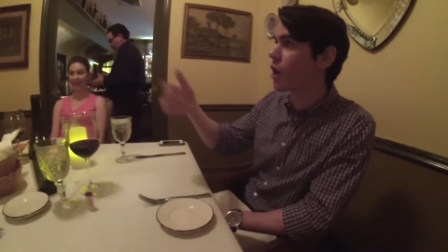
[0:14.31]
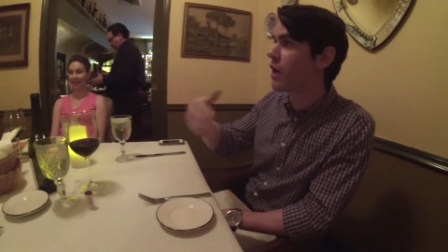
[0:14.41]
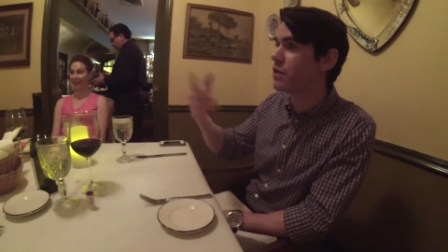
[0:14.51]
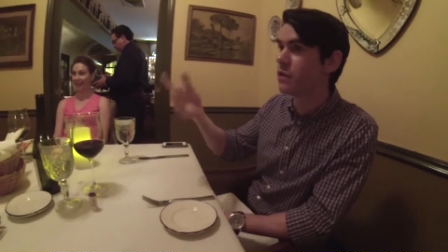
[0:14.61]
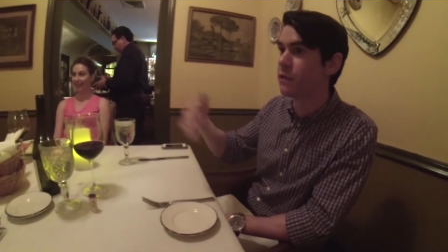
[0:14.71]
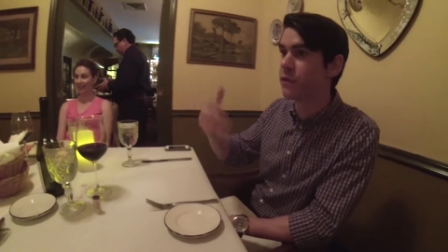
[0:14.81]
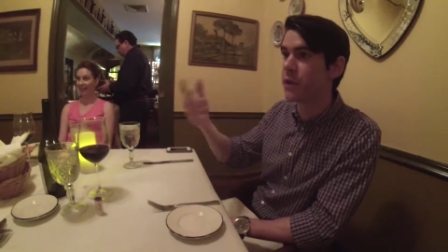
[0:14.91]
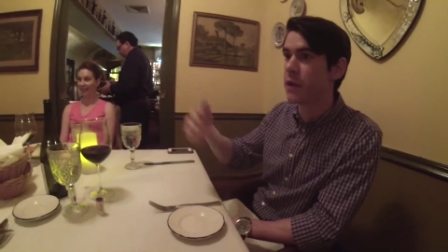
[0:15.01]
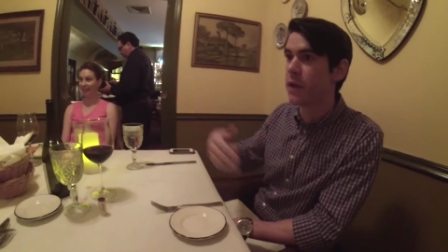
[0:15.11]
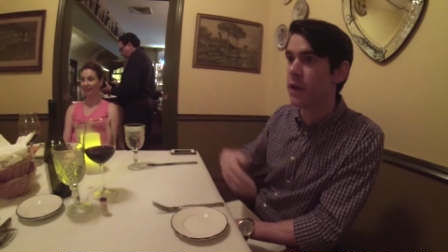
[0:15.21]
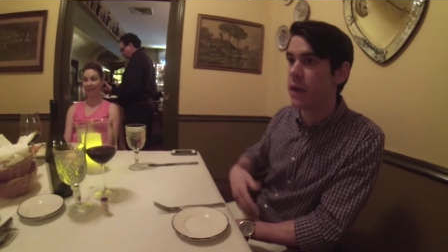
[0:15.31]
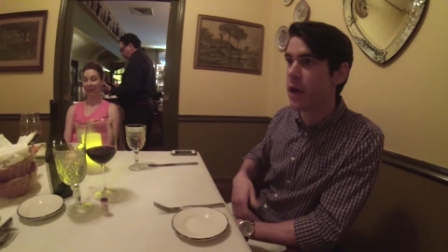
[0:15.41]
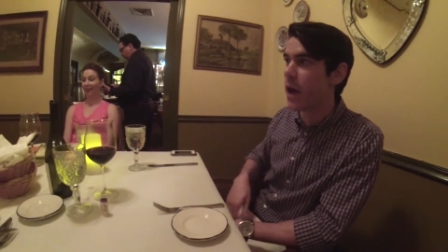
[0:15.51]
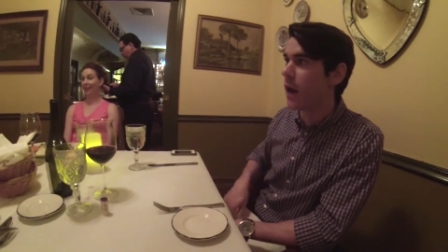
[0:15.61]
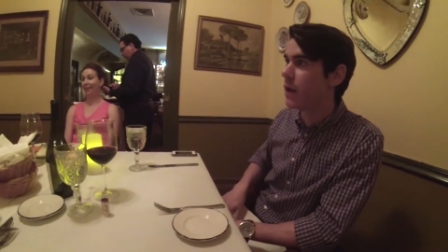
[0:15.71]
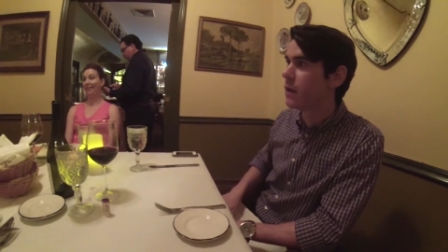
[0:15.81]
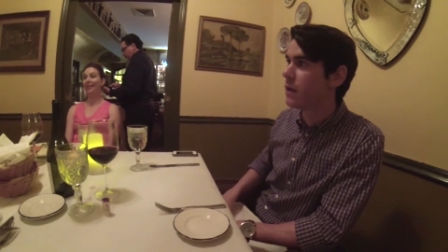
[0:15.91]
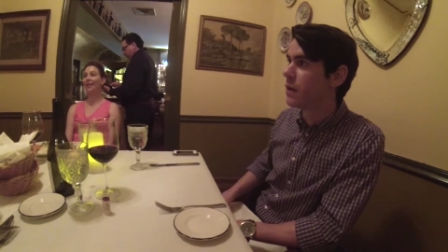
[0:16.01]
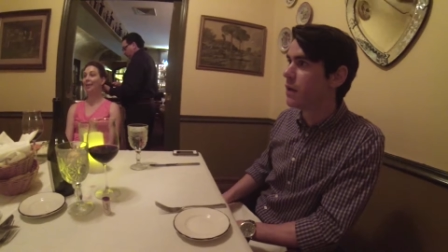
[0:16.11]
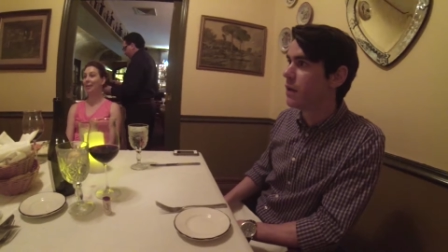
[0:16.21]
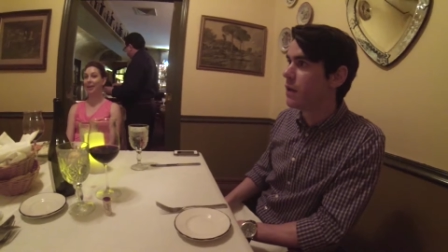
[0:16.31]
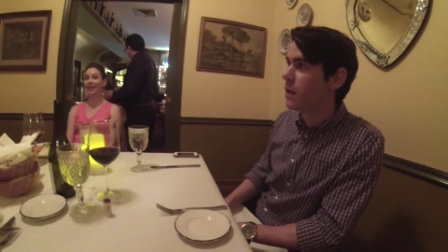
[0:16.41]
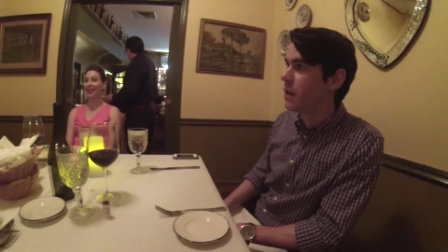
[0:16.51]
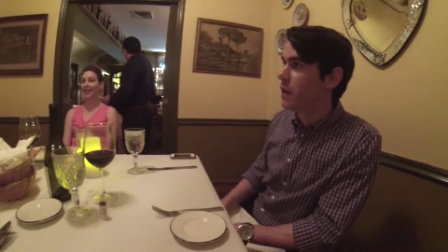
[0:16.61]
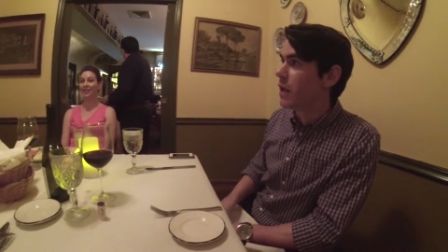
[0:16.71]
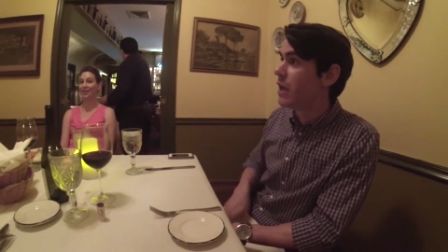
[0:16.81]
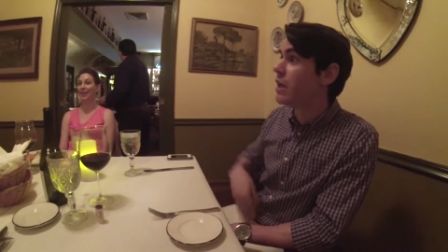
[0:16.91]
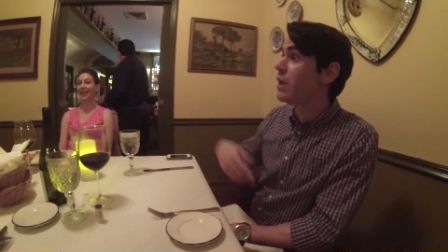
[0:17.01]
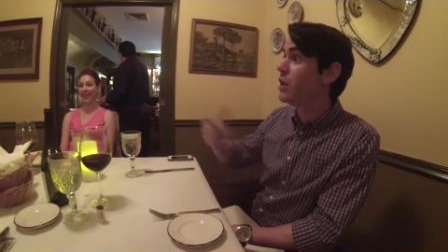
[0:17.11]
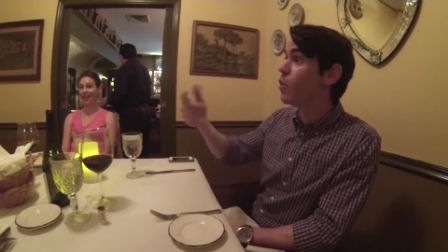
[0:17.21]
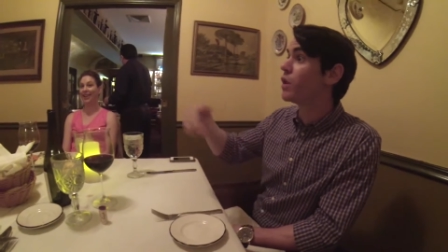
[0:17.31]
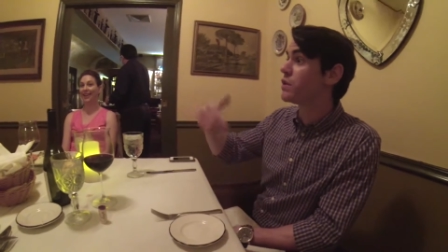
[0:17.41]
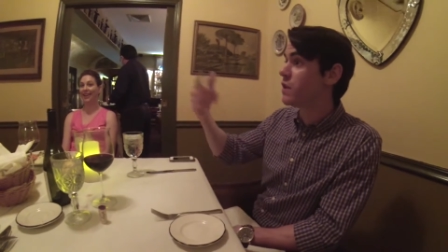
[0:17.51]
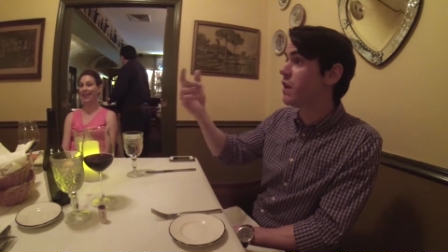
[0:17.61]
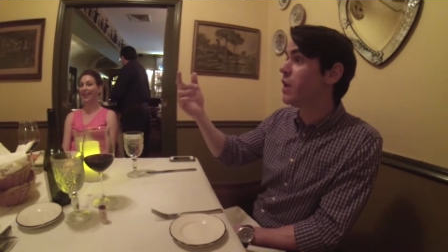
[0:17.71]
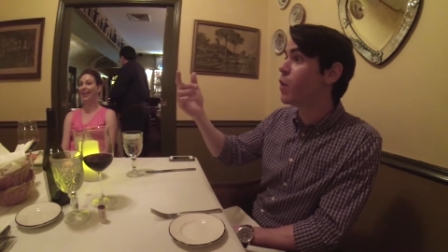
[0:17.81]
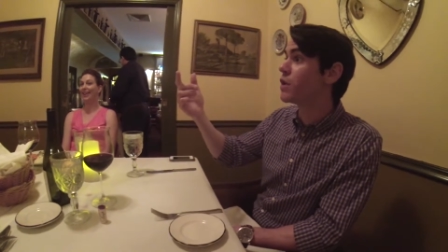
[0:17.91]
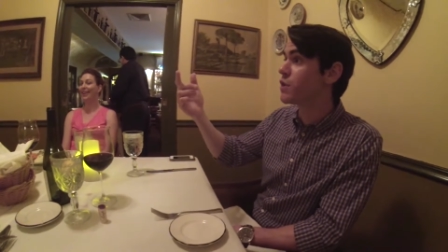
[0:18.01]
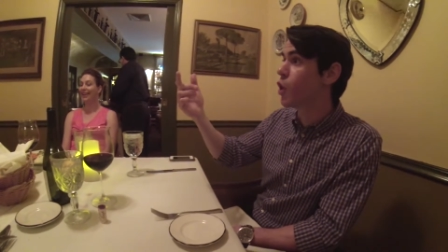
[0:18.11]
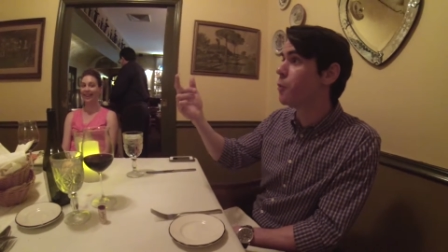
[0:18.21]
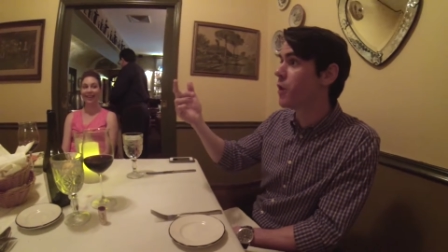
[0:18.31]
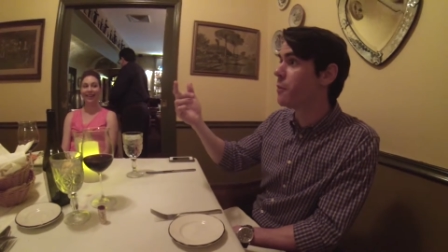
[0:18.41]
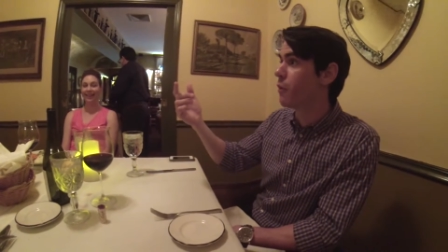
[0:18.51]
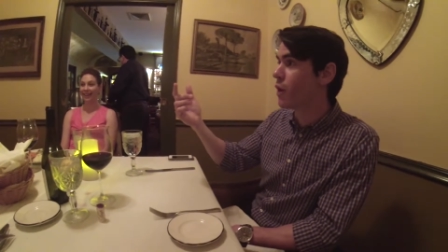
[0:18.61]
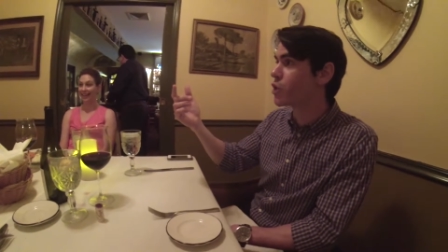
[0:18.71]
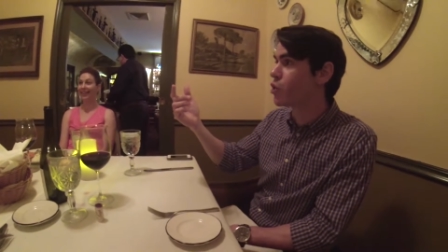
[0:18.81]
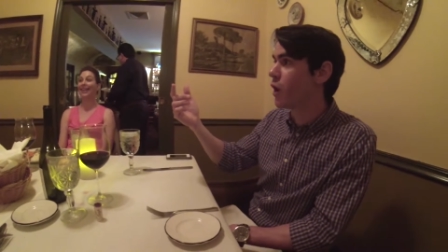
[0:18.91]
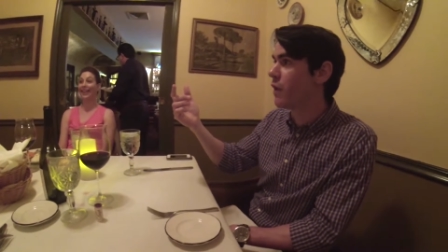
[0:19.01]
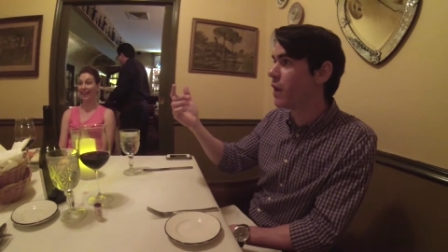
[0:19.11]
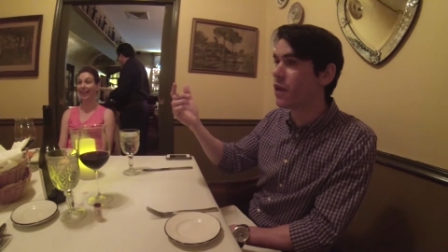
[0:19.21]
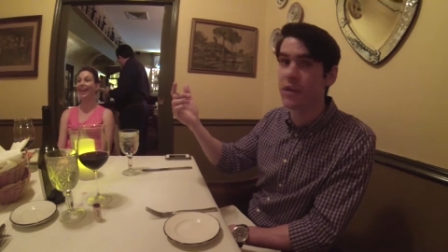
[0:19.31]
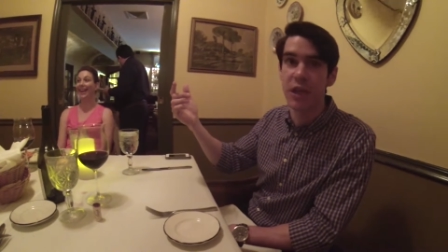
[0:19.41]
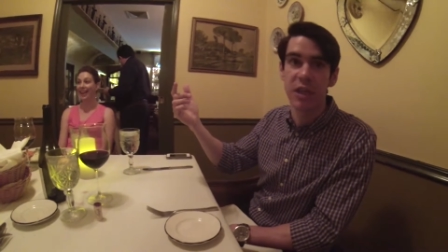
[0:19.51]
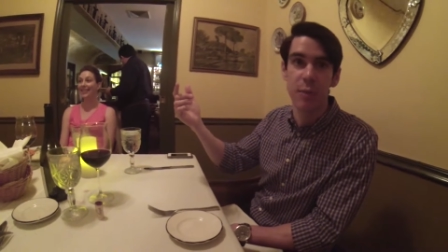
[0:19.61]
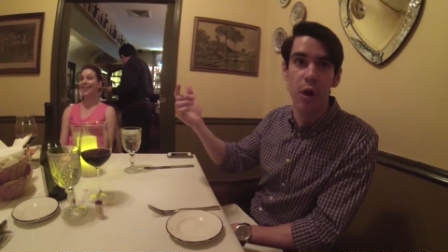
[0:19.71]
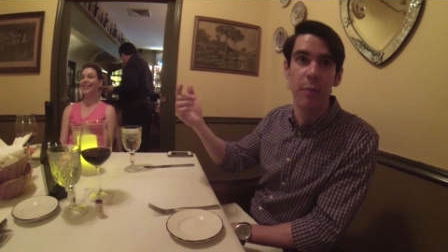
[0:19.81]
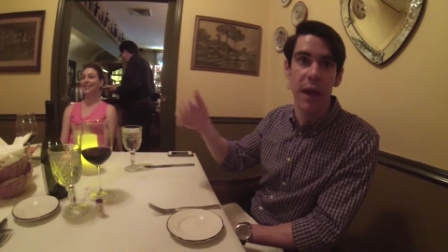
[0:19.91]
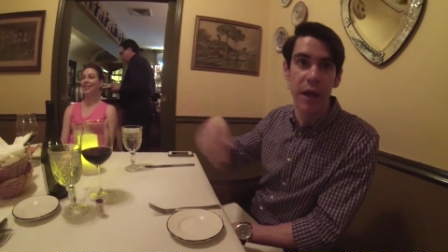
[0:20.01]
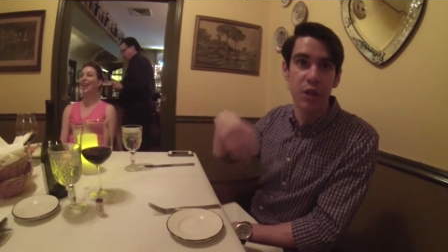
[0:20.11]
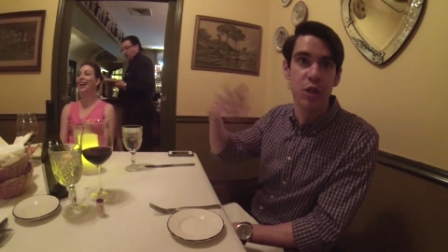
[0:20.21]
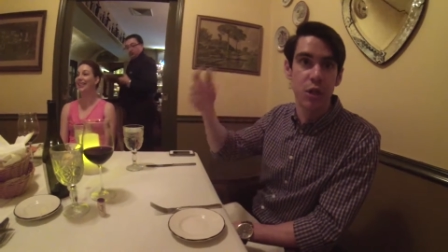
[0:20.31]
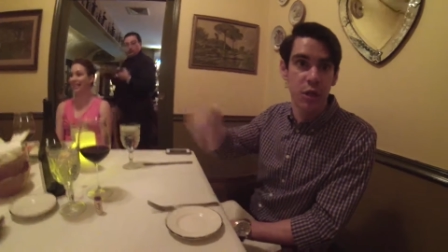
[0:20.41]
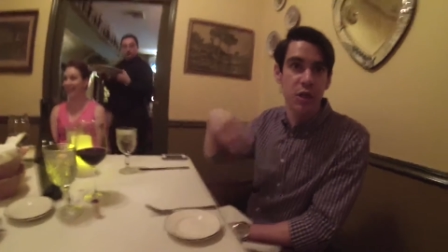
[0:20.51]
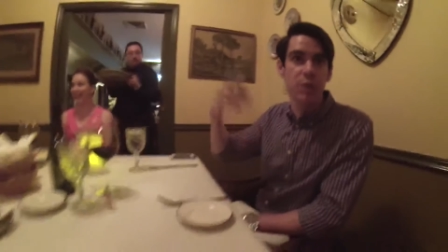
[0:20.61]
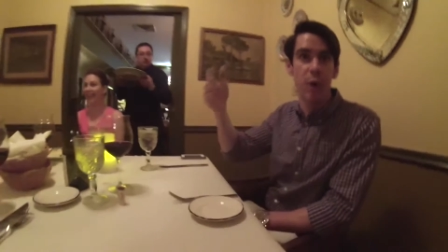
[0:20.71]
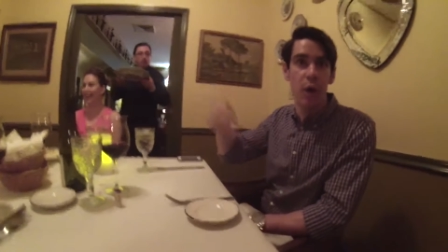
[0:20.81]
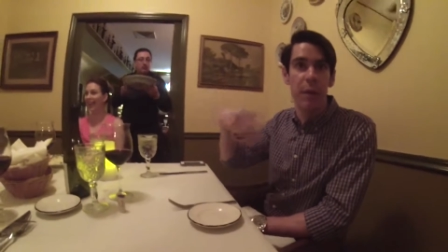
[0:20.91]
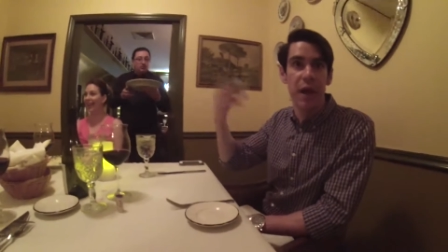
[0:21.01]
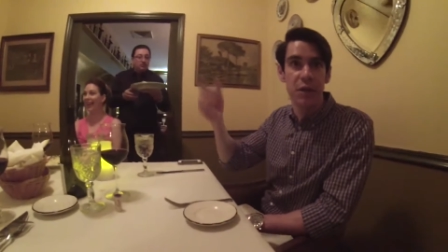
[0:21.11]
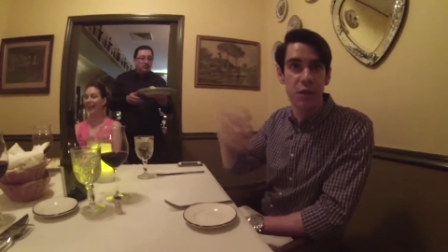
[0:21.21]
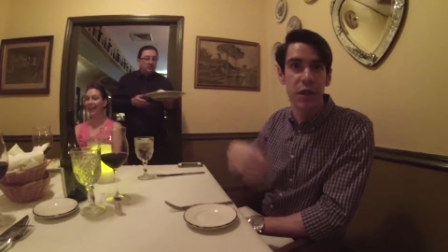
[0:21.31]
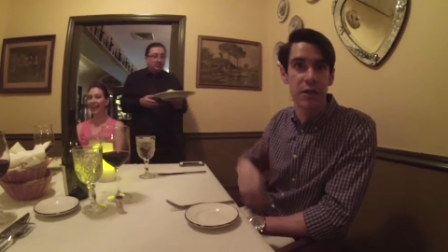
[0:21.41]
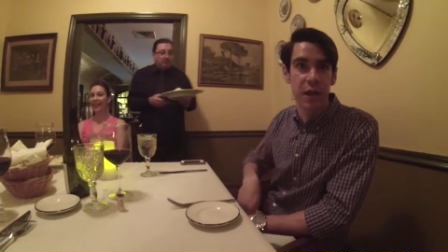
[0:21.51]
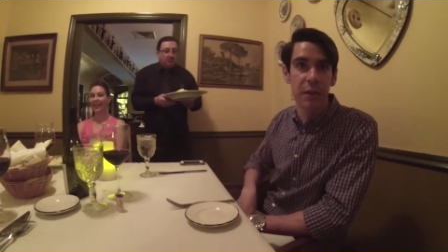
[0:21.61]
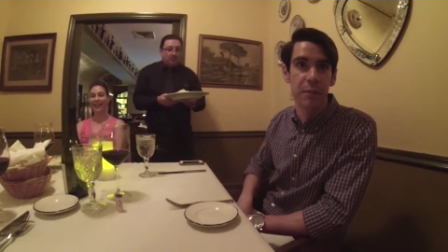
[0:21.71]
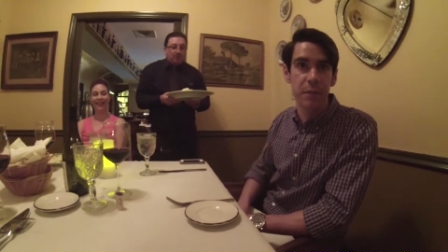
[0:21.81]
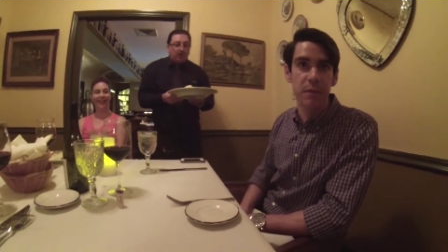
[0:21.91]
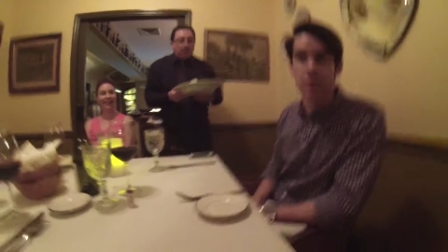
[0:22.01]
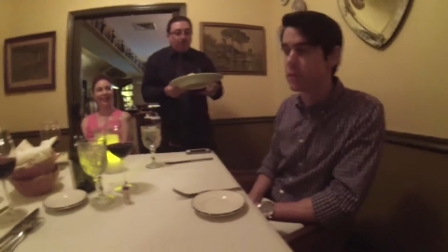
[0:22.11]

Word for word: kinds of. With? Yeah. I don't know, but he made, really he, wants, he wants, to open up a restaurant that does like small batch, yeah. small batch like type. Salmon